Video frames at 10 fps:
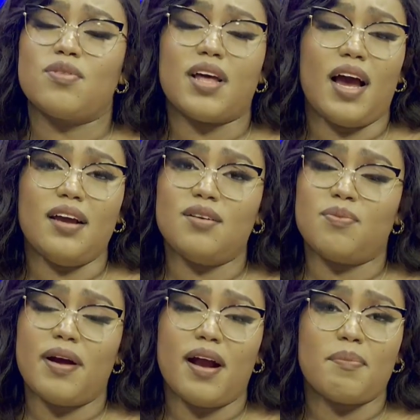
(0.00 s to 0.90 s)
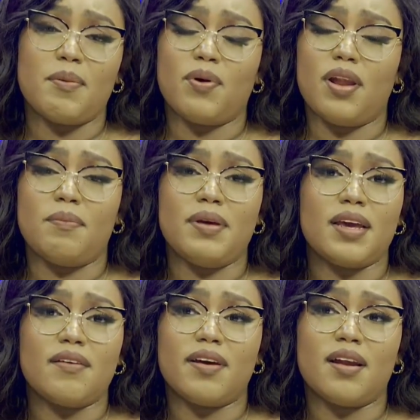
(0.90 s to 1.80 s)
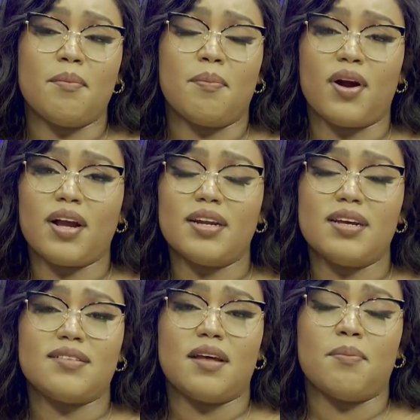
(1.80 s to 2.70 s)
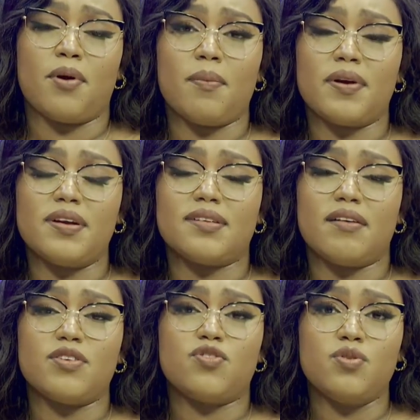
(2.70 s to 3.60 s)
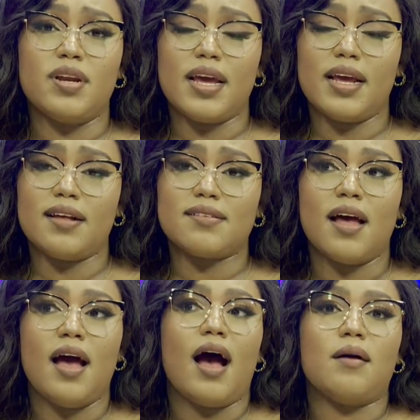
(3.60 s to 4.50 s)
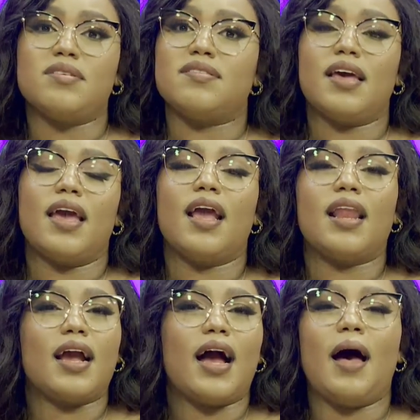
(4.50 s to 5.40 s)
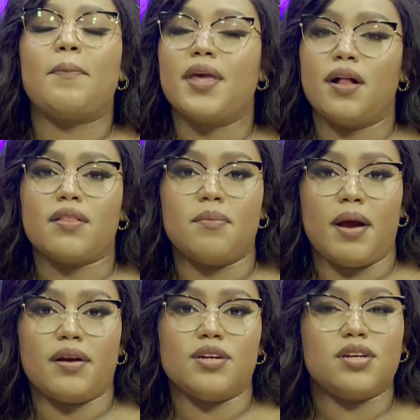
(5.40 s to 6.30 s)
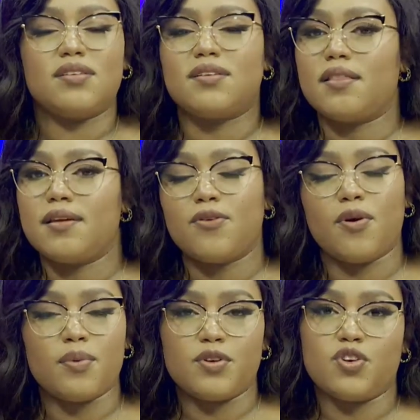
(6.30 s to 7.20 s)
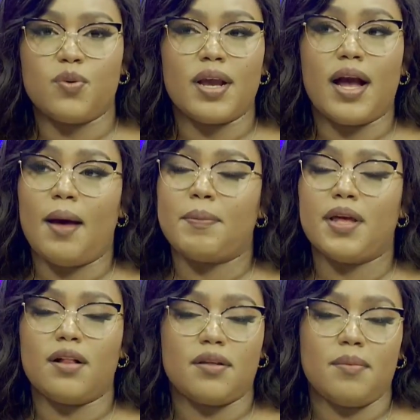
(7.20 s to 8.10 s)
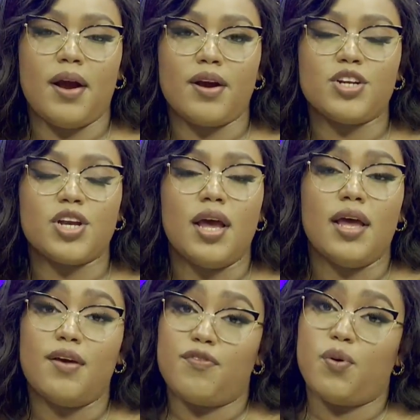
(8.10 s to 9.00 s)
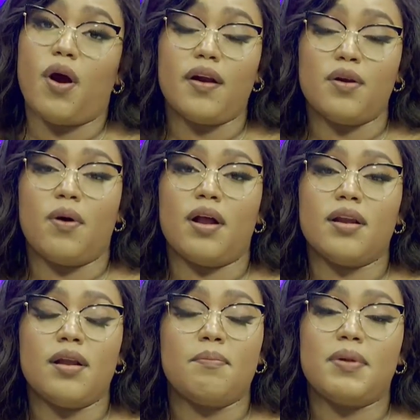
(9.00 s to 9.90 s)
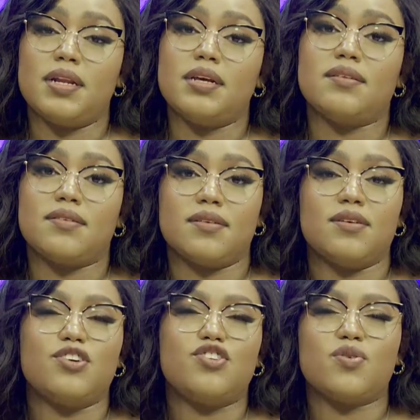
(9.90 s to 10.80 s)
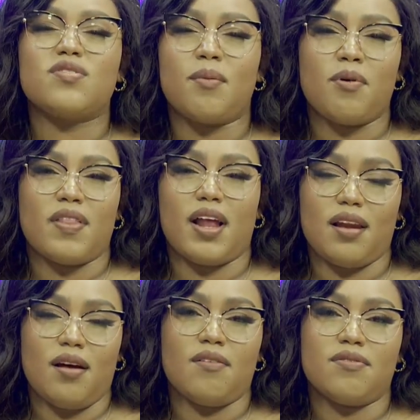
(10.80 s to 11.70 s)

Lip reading: the kind where people are being given burgundies and Burberries every 2 days. I'm just saying, like, a happy, healthy marriage. There's nothing wrong with showing a happy, healthy marriage. If you are in one, please show some of that love.